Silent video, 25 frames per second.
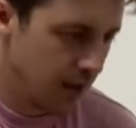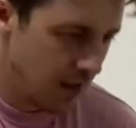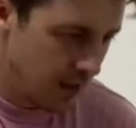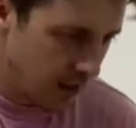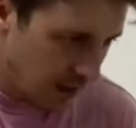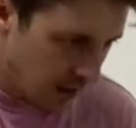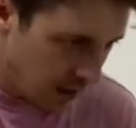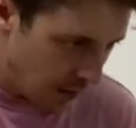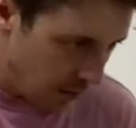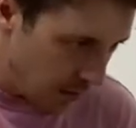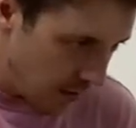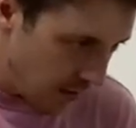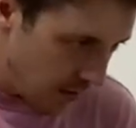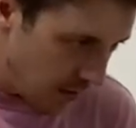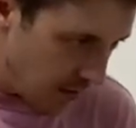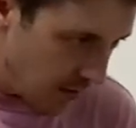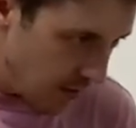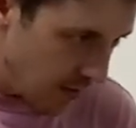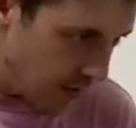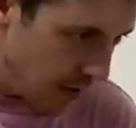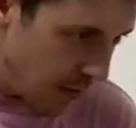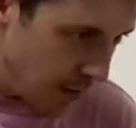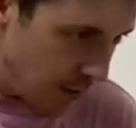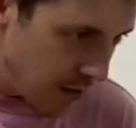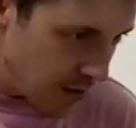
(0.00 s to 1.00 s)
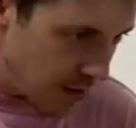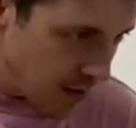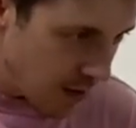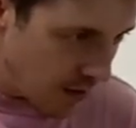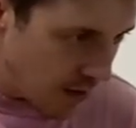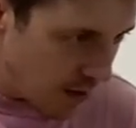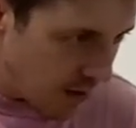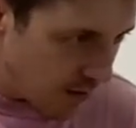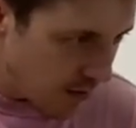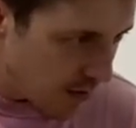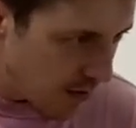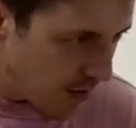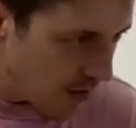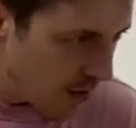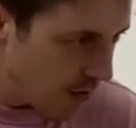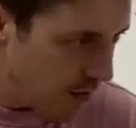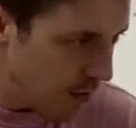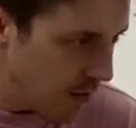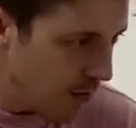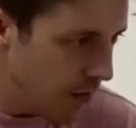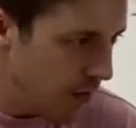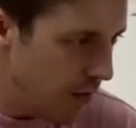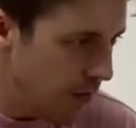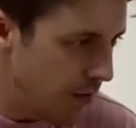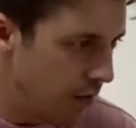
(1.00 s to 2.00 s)
Couple of these damaged leaves off.
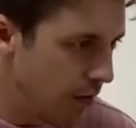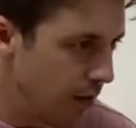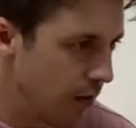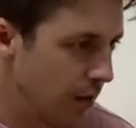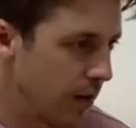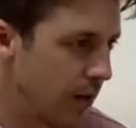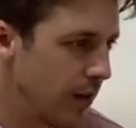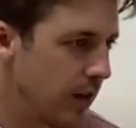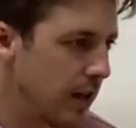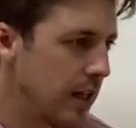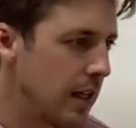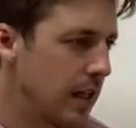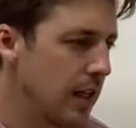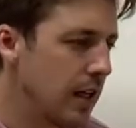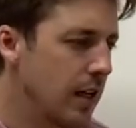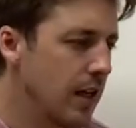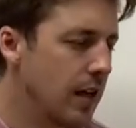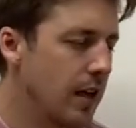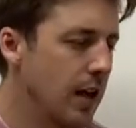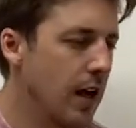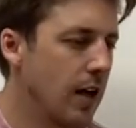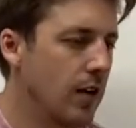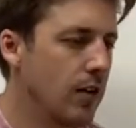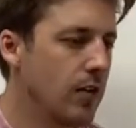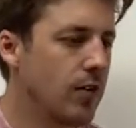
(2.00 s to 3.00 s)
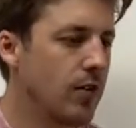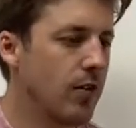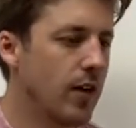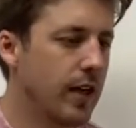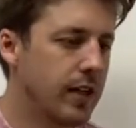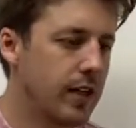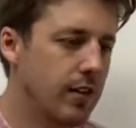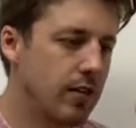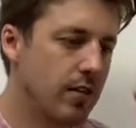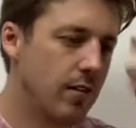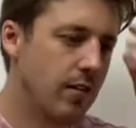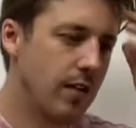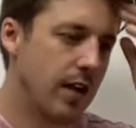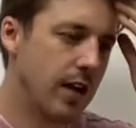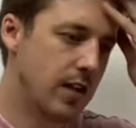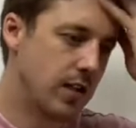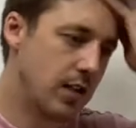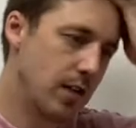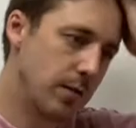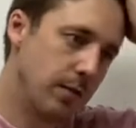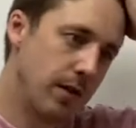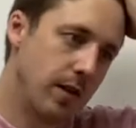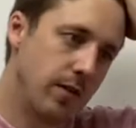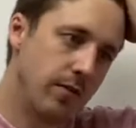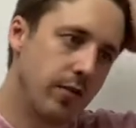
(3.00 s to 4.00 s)
Now it looks like this has actually
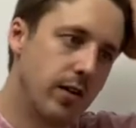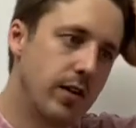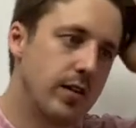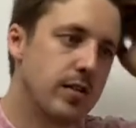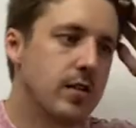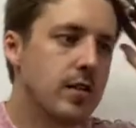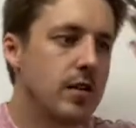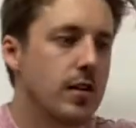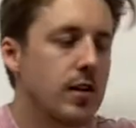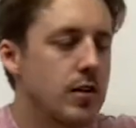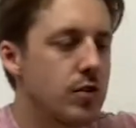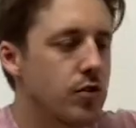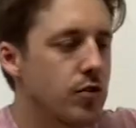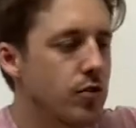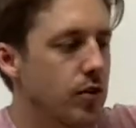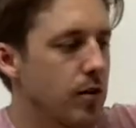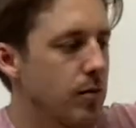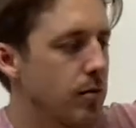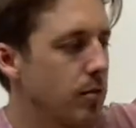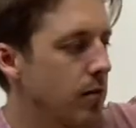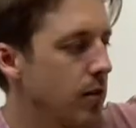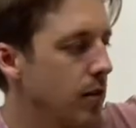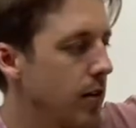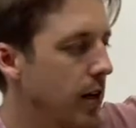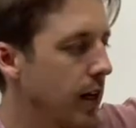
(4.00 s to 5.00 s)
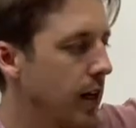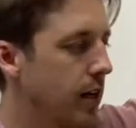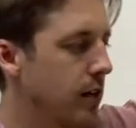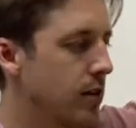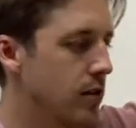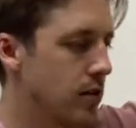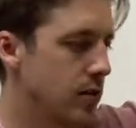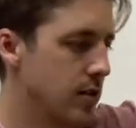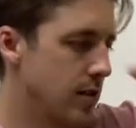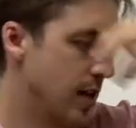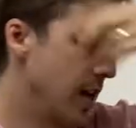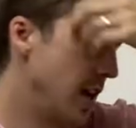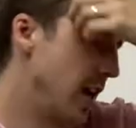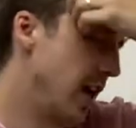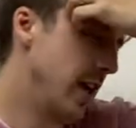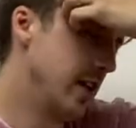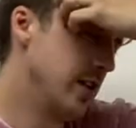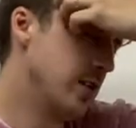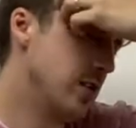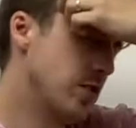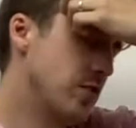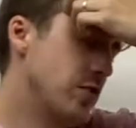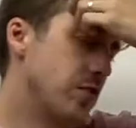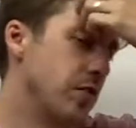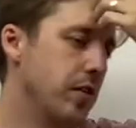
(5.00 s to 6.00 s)
been recently trimmed, like just a hedge
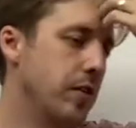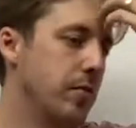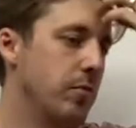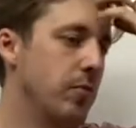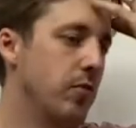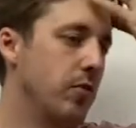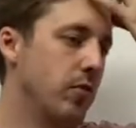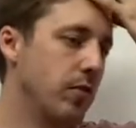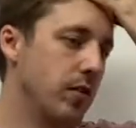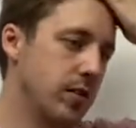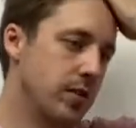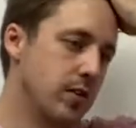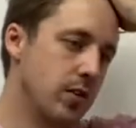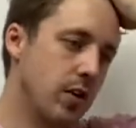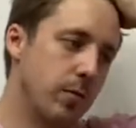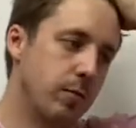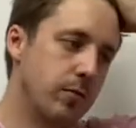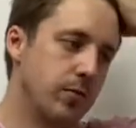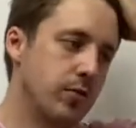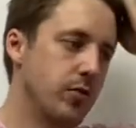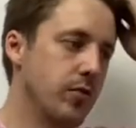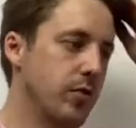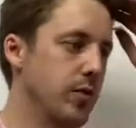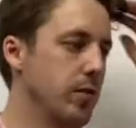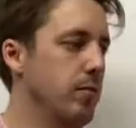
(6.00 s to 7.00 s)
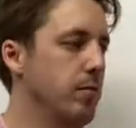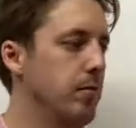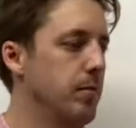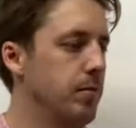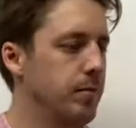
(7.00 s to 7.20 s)
trim or a top trim,